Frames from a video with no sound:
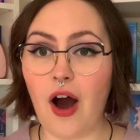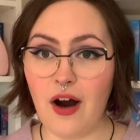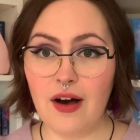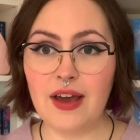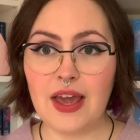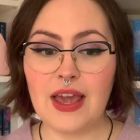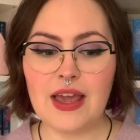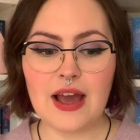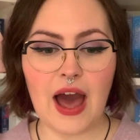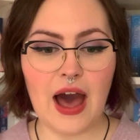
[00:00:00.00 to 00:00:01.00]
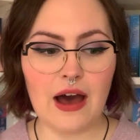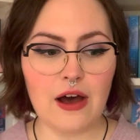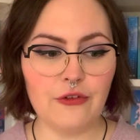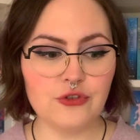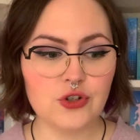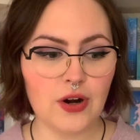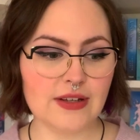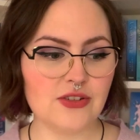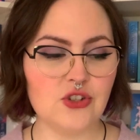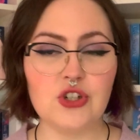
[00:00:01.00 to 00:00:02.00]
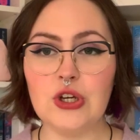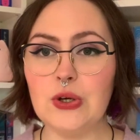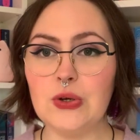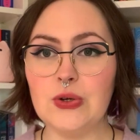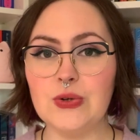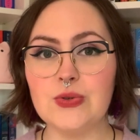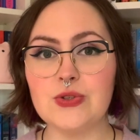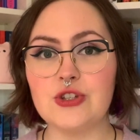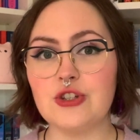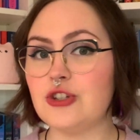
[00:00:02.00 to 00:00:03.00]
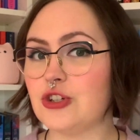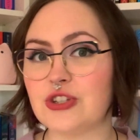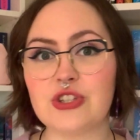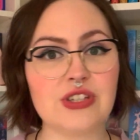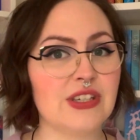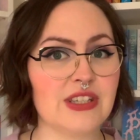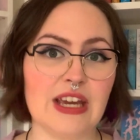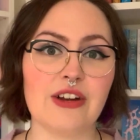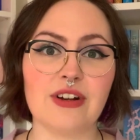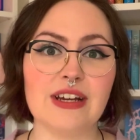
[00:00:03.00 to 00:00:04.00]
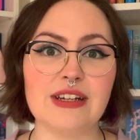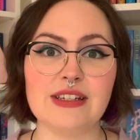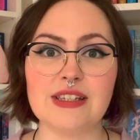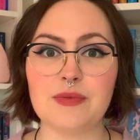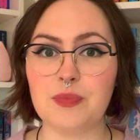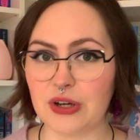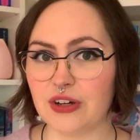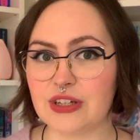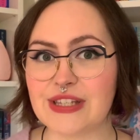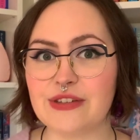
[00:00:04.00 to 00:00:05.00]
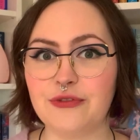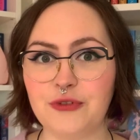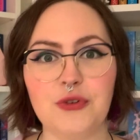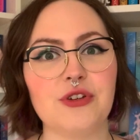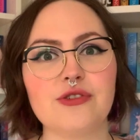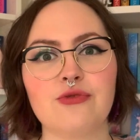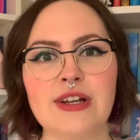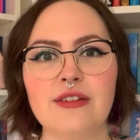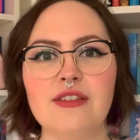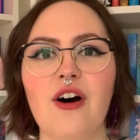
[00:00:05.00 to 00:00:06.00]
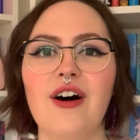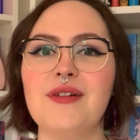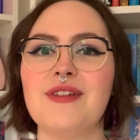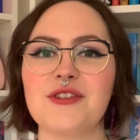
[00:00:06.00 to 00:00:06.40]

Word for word: I have tried to choose just series books for this readathon.